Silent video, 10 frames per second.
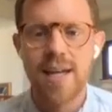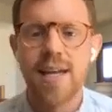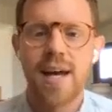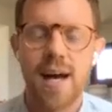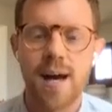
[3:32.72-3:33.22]

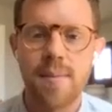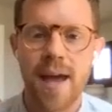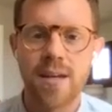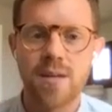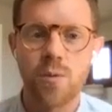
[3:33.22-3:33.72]

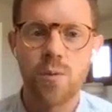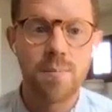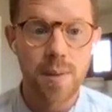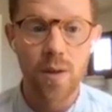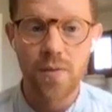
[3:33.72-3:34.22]
And we
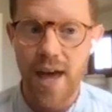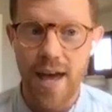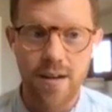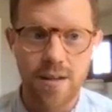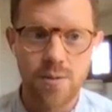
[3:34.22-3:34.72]
built
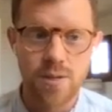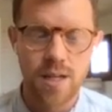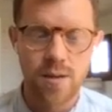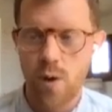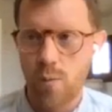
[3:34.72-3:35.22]
that
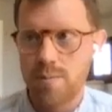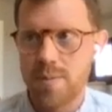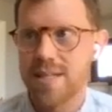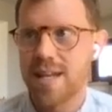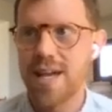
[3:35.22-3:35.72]
using what would be
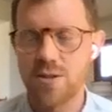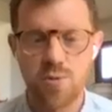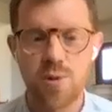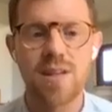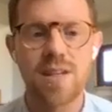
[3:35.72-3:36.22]
today
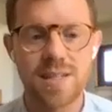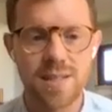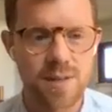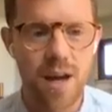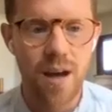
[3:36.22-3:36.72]
trillions
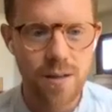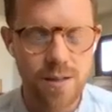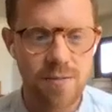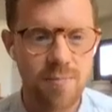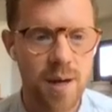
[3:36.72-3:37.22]
of
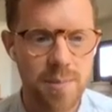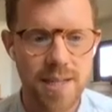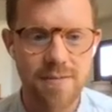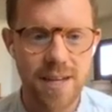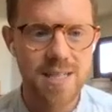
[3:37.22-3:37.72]
dollars of public
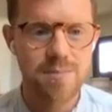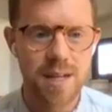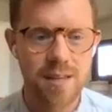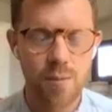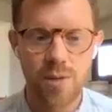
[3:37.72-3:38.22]

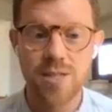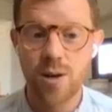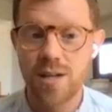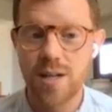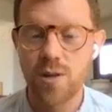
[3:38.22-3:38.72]
investment that we
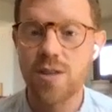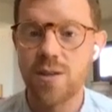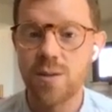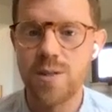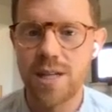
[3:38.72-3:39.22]
started with the
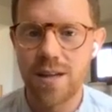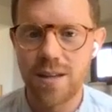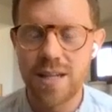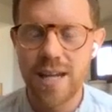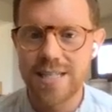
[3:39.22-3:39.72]
New Deal in
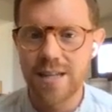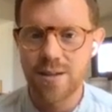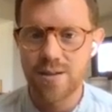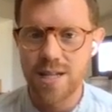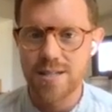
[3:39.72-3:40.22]
the
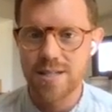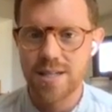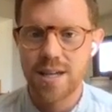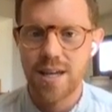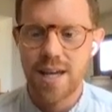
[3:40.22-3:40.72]
1930s.
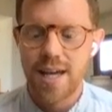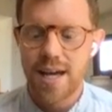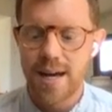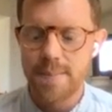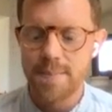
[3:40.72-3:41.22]

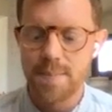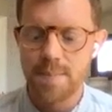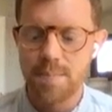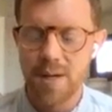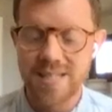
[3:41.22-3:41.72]

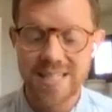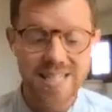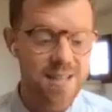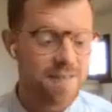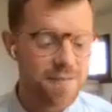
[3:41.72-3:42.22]
But
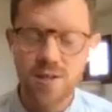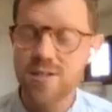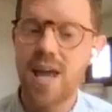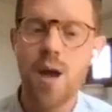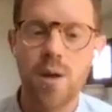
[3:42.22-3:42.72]
since the
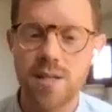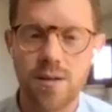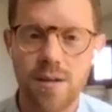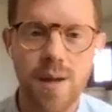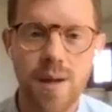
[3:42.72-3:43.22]
first day we
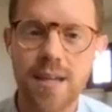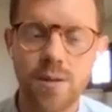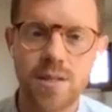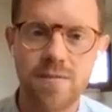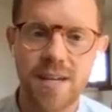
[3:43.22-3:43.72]
started making
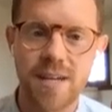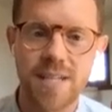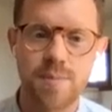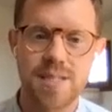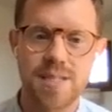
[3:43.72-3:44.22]
those
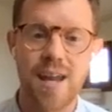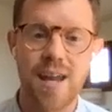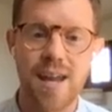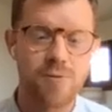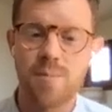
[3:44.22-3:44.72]
investments,
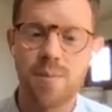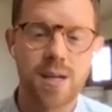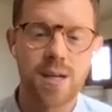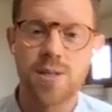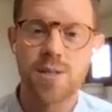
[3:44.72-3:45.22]
not
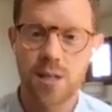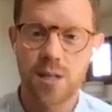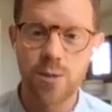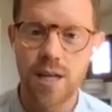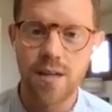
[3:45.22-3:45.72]
everybody was
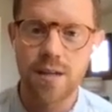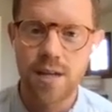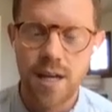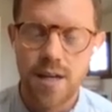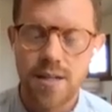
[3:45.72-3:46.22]
included.
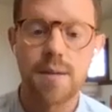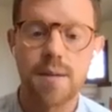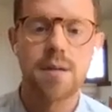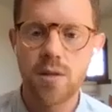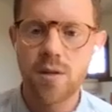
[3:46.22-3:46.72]

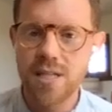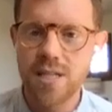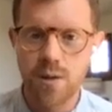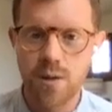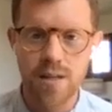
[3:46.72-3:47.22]
Some
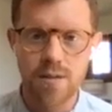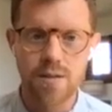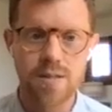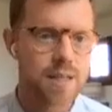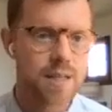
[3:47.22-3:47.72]
communities were either
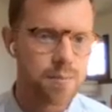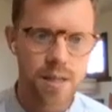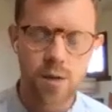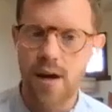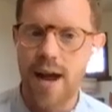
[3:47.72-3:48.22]

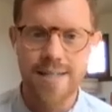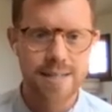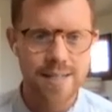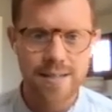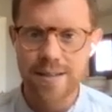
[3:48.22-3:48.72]
deliberately or
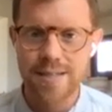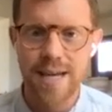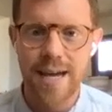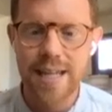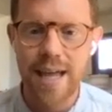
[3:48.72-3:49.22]
accidentally
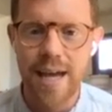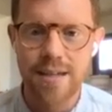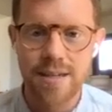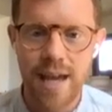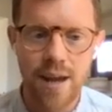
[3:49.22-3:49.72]

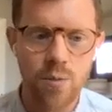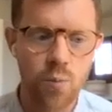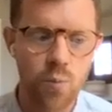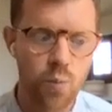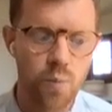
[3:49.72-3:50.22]
sidelined. And
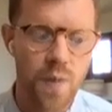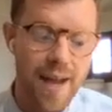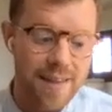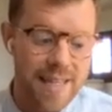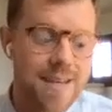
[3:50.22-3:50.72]

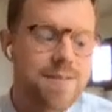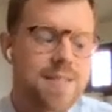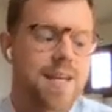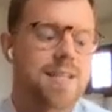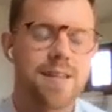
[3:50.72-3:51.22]
that leaves
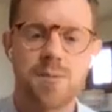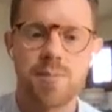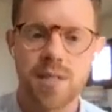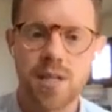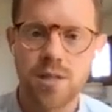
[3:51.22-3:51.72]
us in this
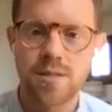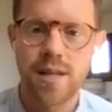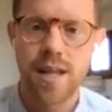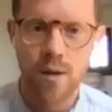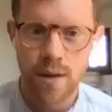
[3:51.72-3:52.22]
position
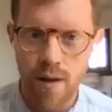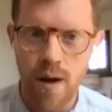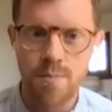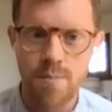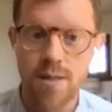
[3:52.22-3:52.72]
today where there
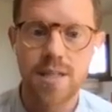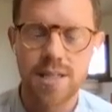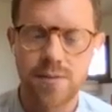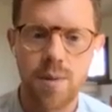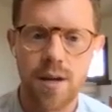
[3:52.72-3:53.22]
are millions
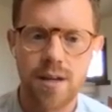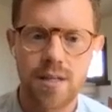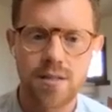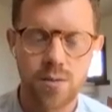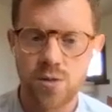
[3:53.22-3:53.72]
of
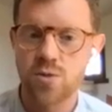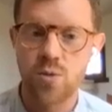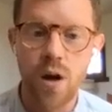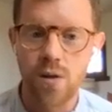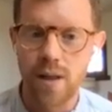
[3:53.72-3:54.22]
Americans who
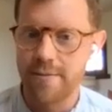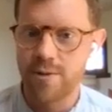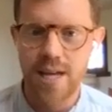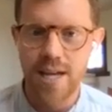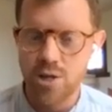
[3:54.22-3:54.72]
struggle
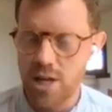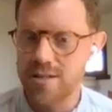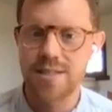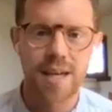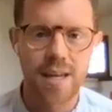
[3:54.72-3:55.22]
every day
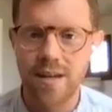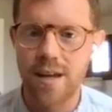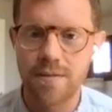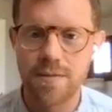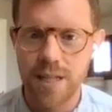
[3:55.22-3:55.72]
just to get
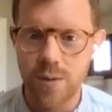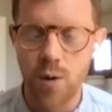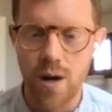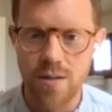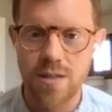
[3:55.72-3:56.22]
enough clean
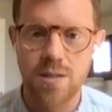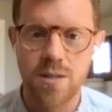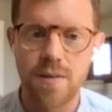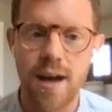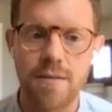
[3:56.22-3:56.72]
water to
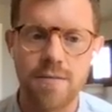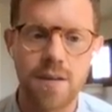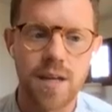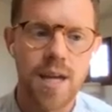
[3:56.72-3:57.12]
survive.